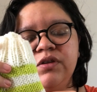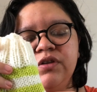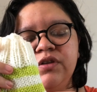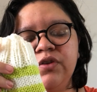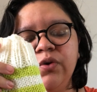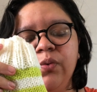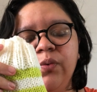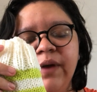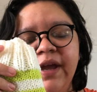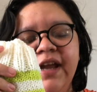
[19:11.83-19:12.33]

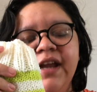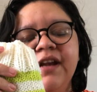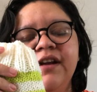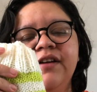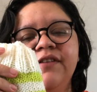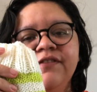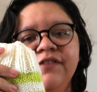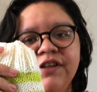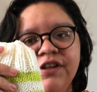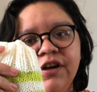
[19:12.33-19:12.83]
weight
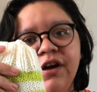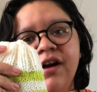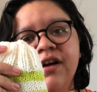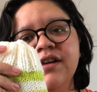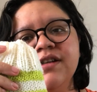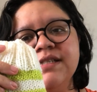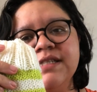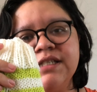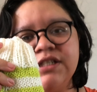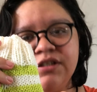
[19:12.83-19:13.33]
of the
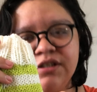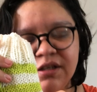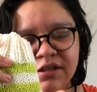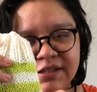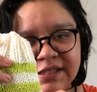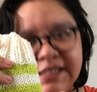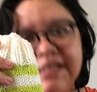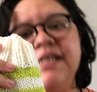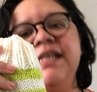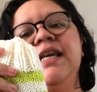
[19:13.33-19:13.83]
yarn is
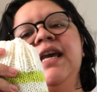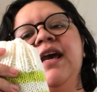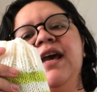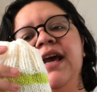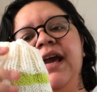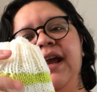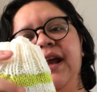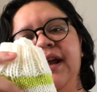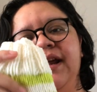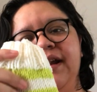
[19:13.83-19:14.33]

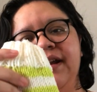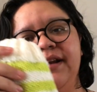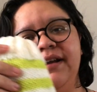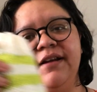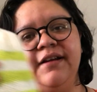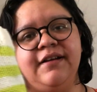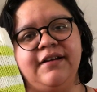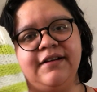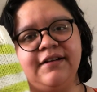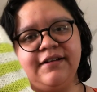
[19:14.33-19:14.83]
DK.
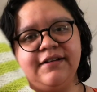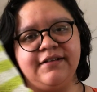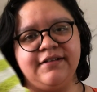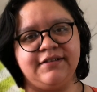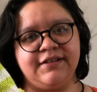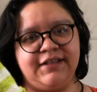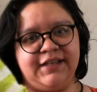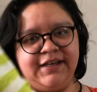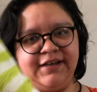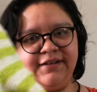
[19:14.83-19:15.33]

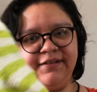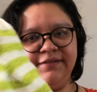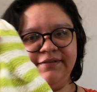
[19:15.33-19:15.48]
Yeah.